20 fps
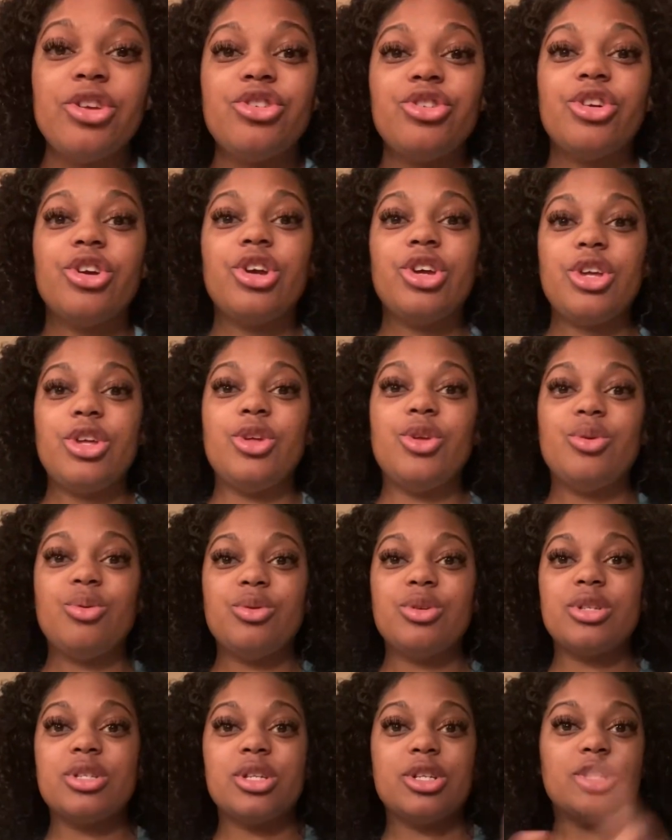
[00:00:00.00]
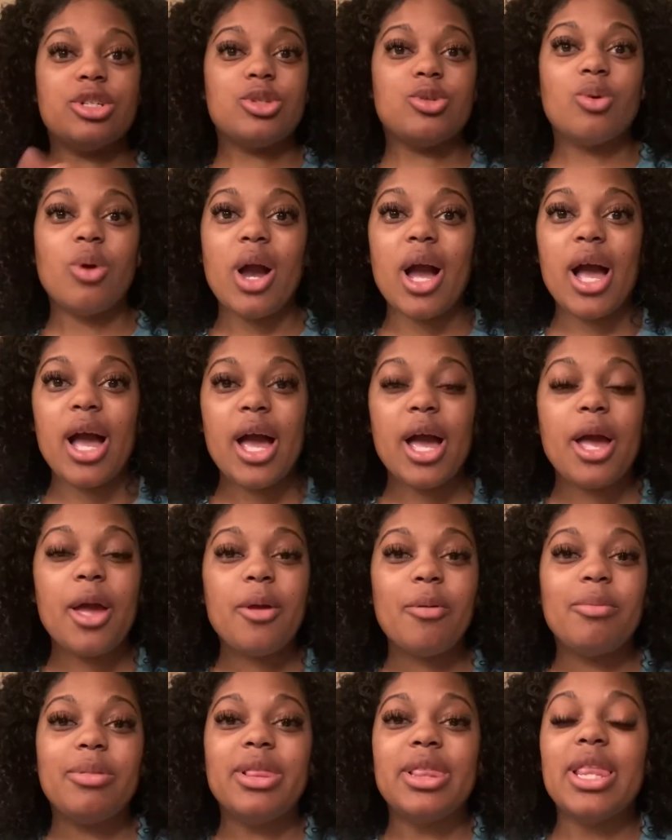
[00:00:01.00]
sure you
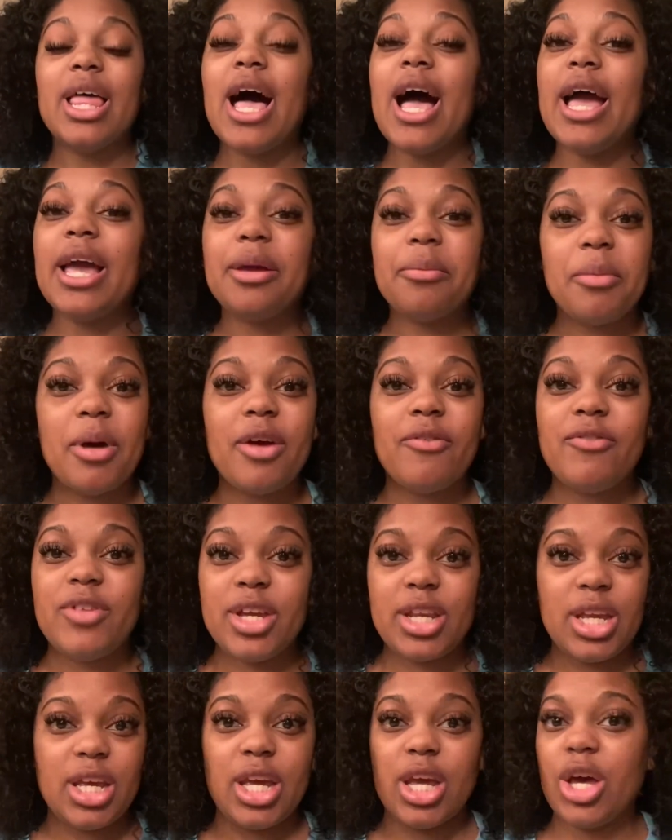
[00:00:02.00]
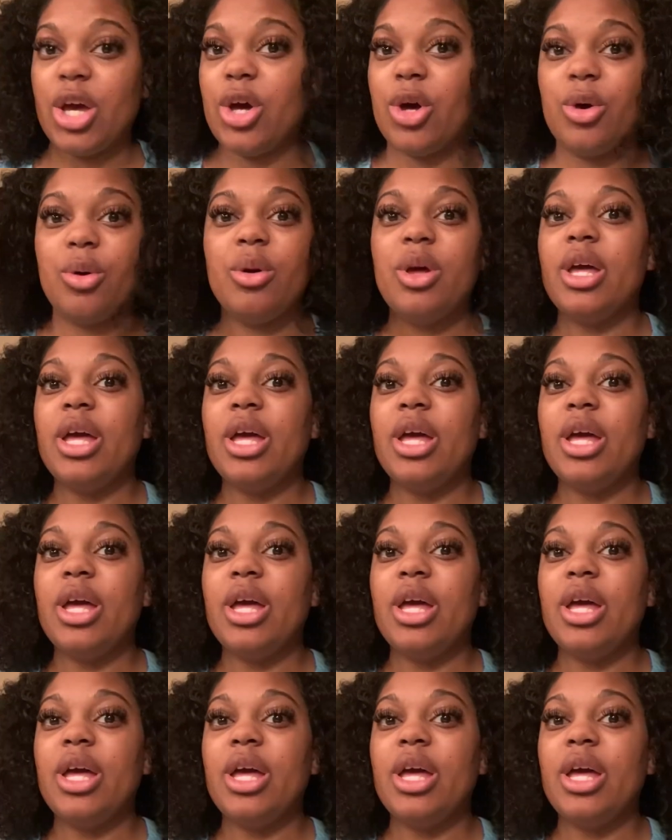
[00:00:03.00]
subscribe, like my video,